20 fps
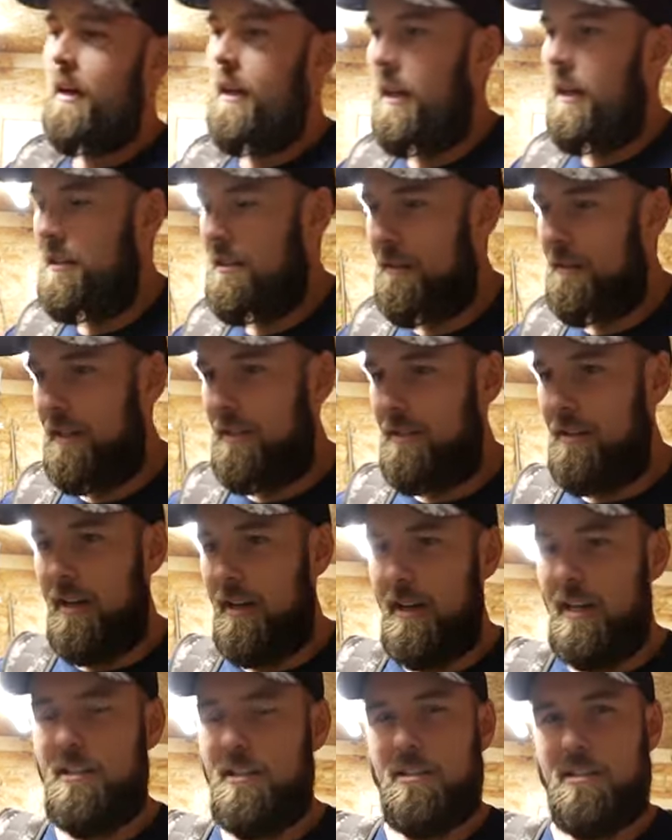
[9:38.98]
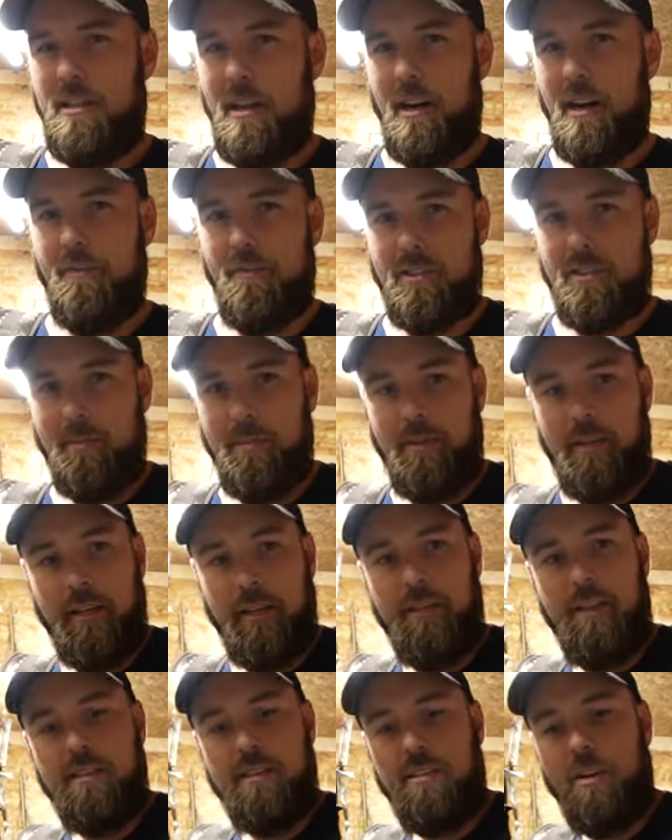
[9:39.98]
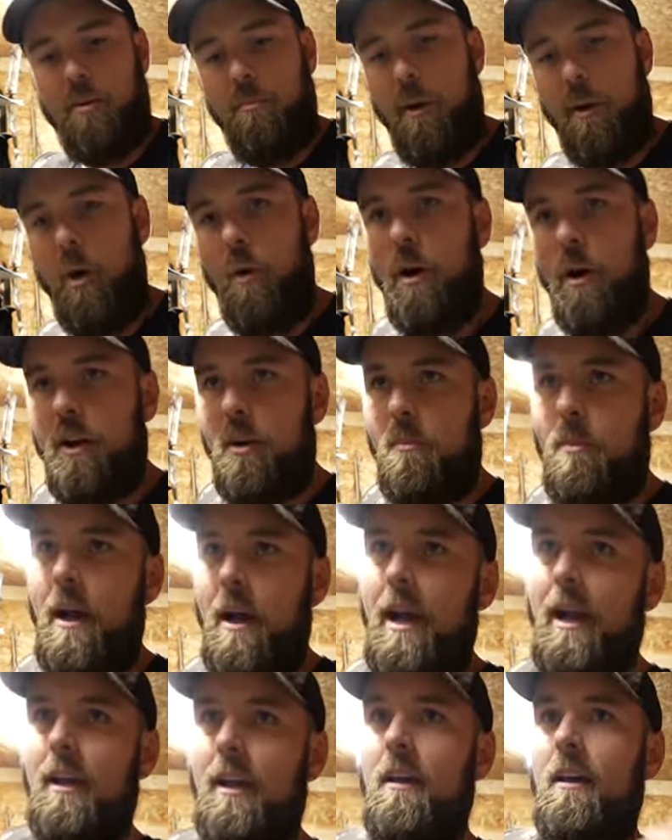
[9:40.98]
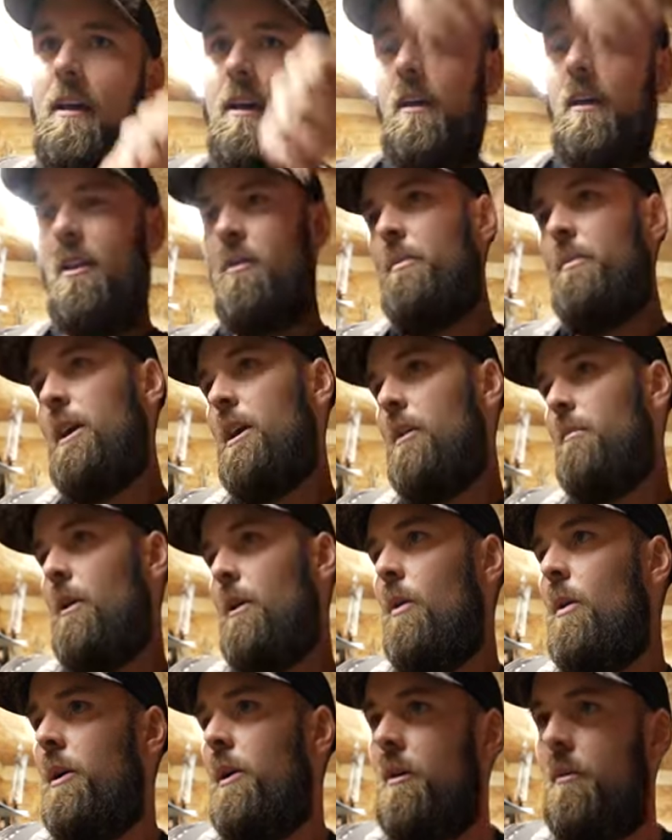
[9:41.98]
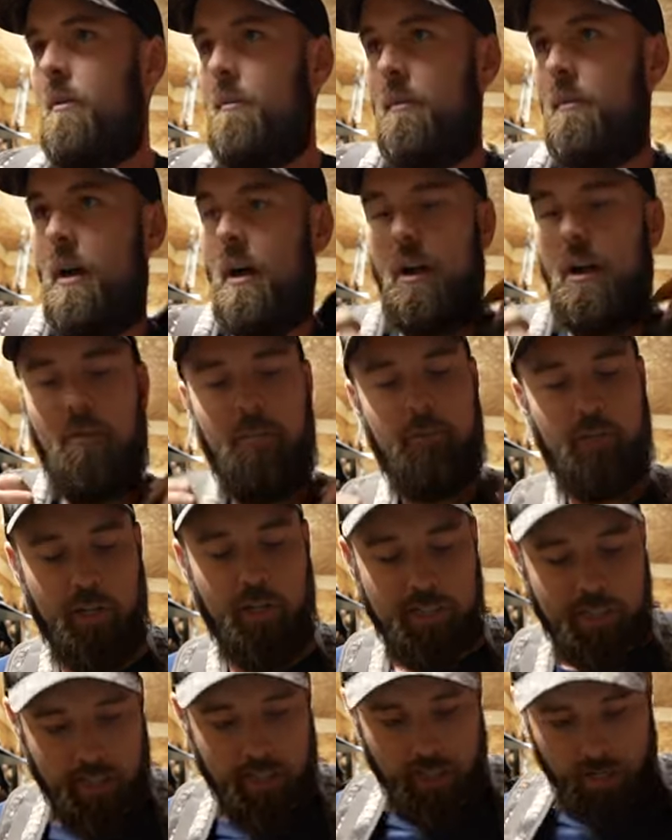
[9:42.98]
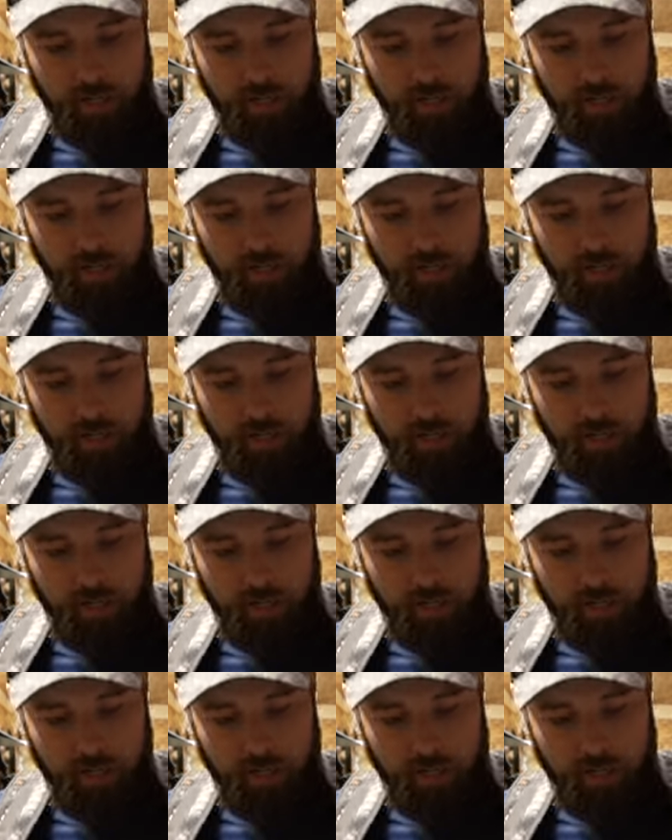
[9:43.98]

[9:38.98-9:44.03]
it's it's not necessary for something like this. Their bow hunter pack, their bigger bow hunter uh, or tree stand